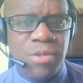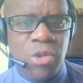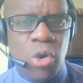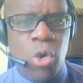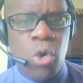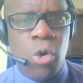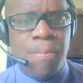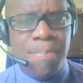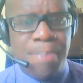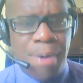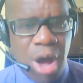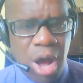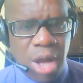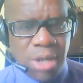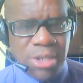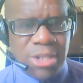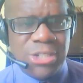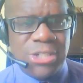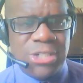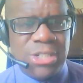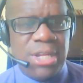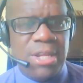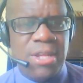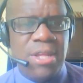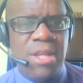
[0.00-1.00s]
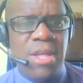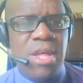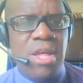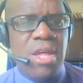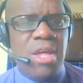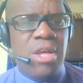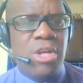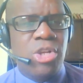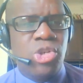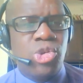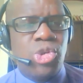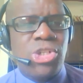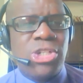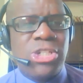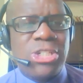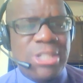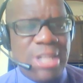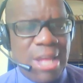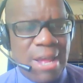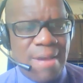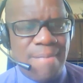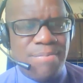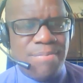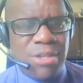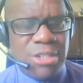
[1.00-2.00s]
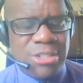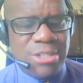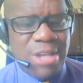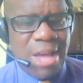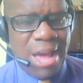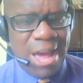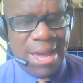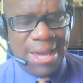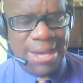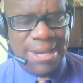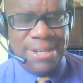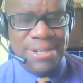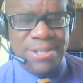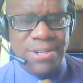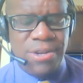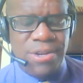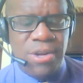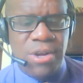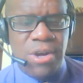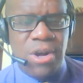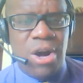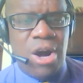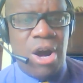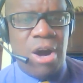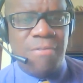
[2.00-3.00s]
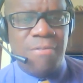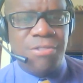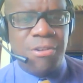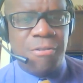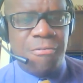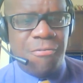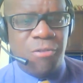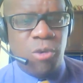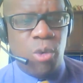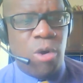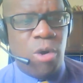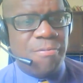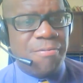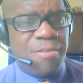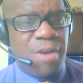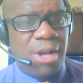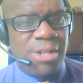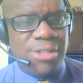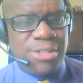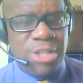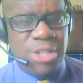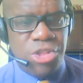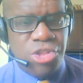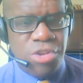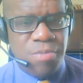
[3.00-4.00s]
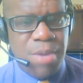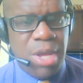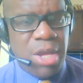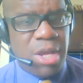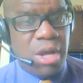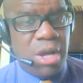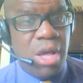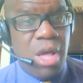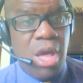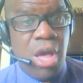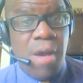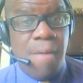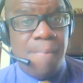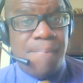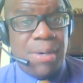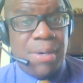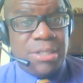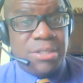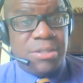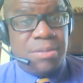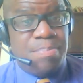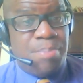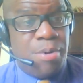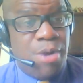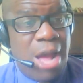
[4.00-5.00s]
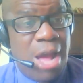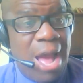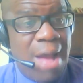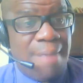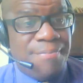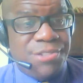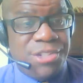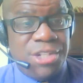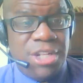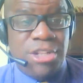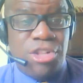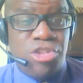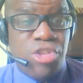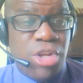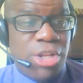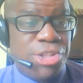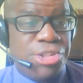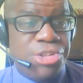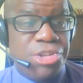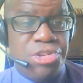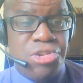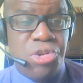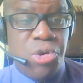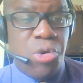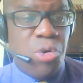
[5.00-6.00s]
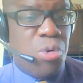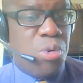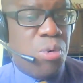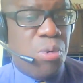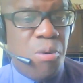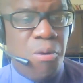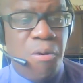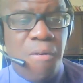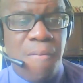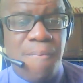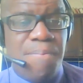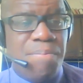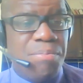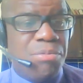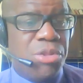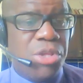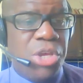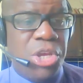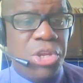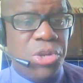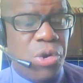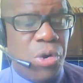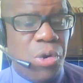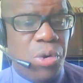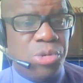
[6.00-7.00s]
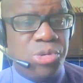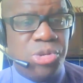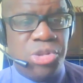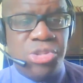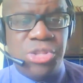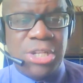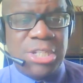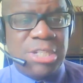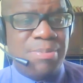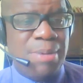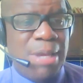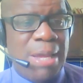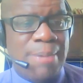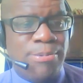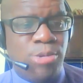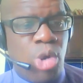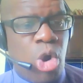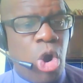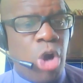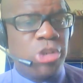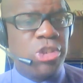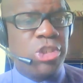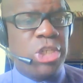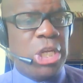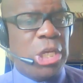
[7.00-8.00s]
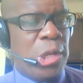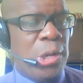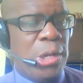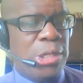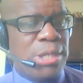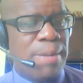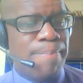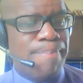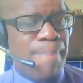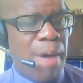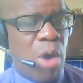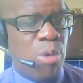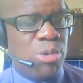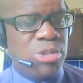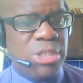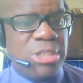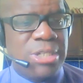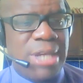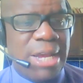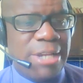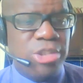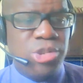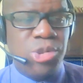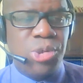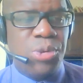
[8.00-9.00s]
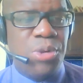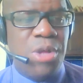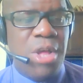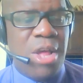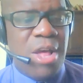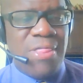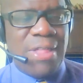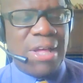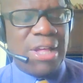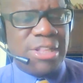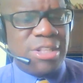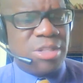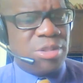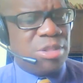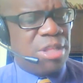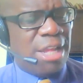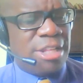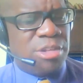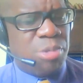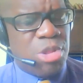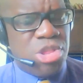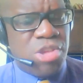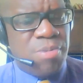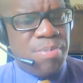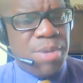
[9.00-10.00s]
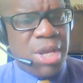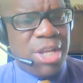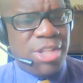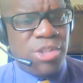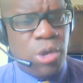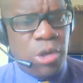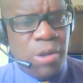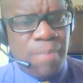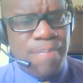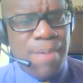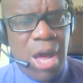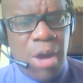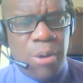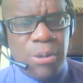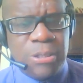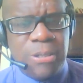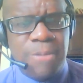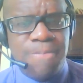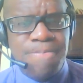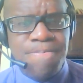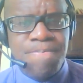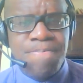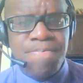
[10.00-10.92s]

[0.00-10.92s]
or policy to stem the tide of the flow of guns in Jamaica. But perhaps it's just to know, to just be able to articulate about it and to, because that's what Jamaica is all about,